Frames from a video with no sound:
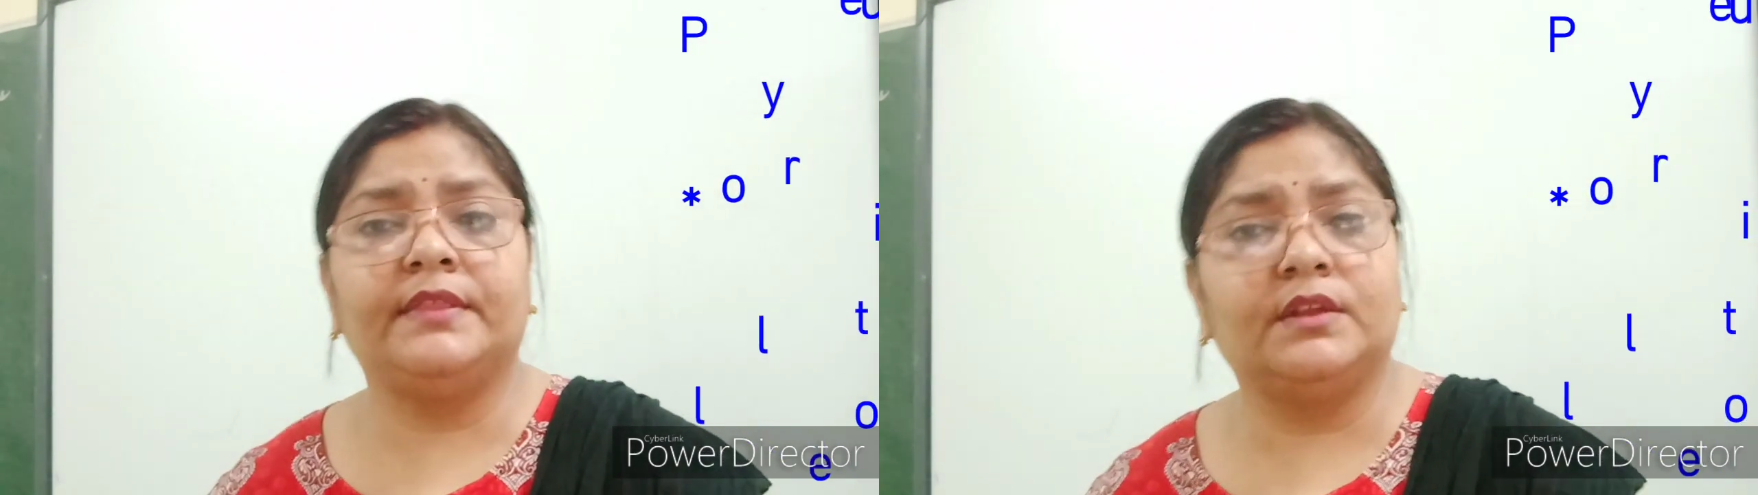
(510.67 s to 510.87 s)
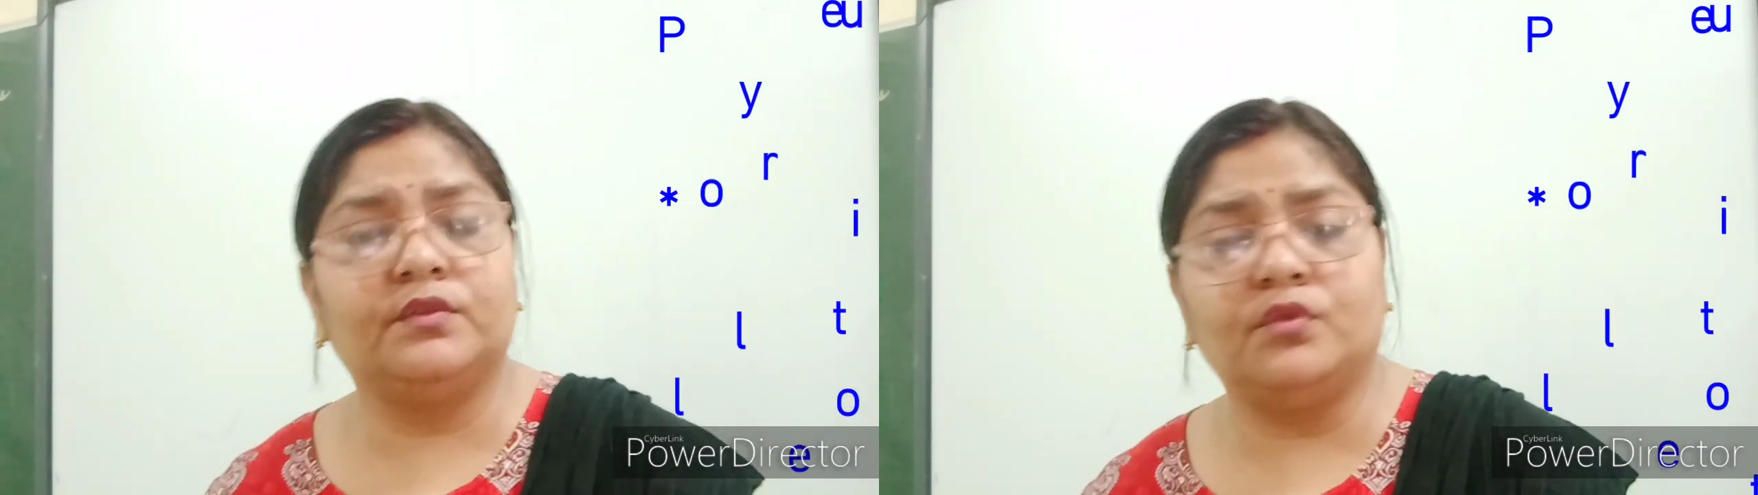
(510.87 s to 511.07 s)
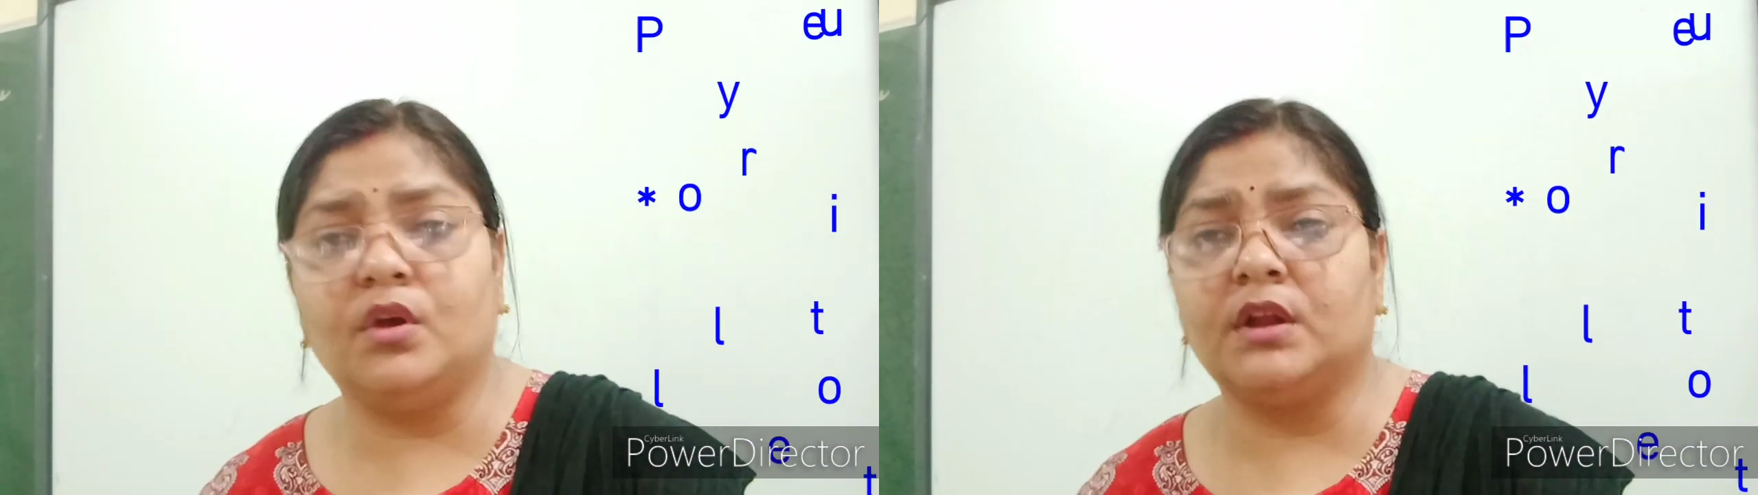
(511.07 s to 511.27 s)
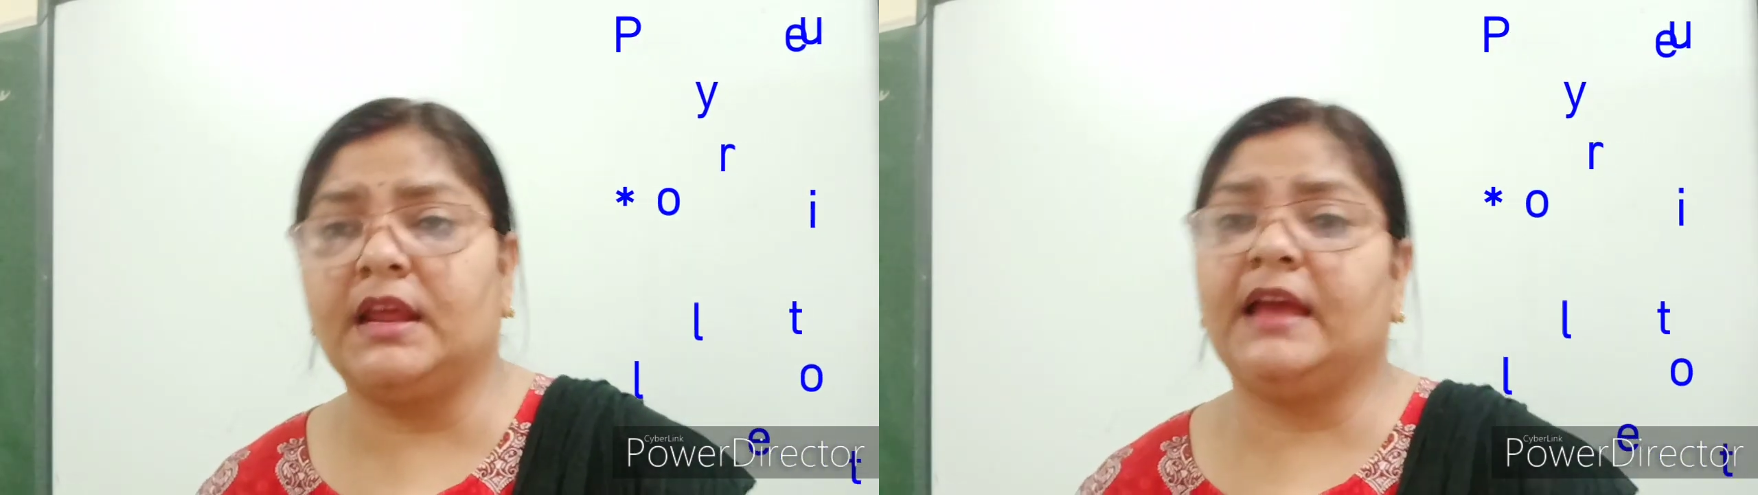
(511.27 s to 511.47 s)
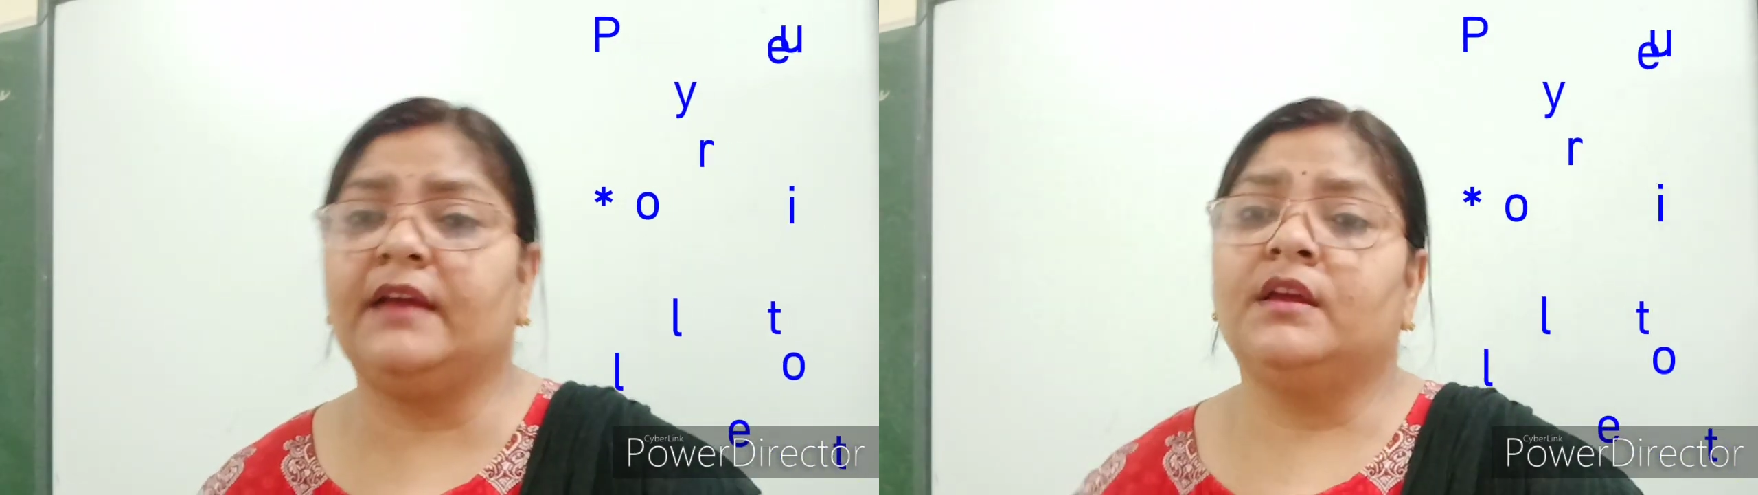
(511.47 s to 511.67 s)

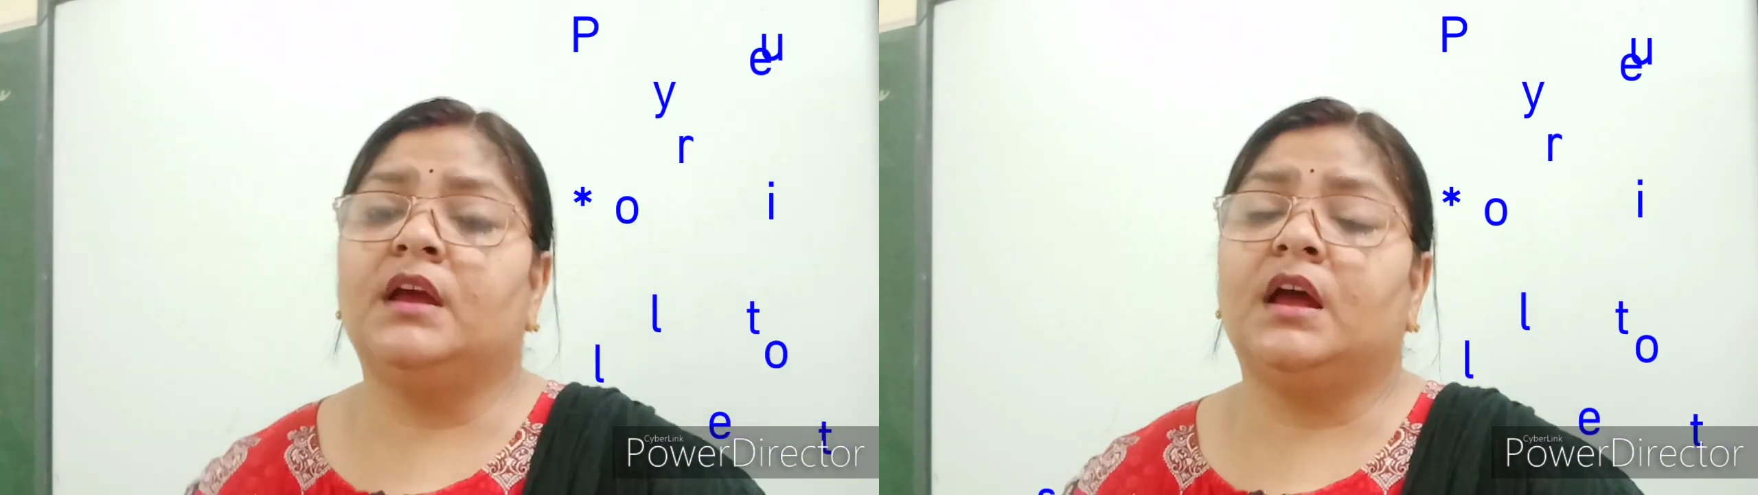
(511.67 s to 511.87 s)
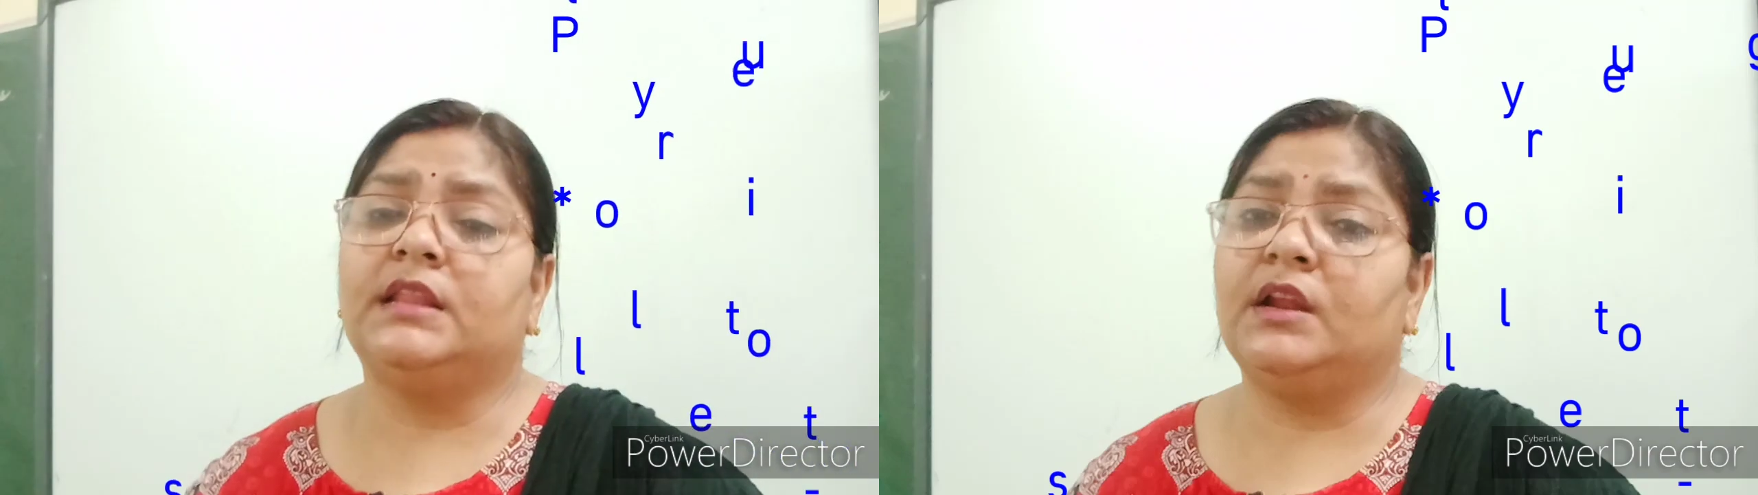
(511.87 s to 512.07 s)
they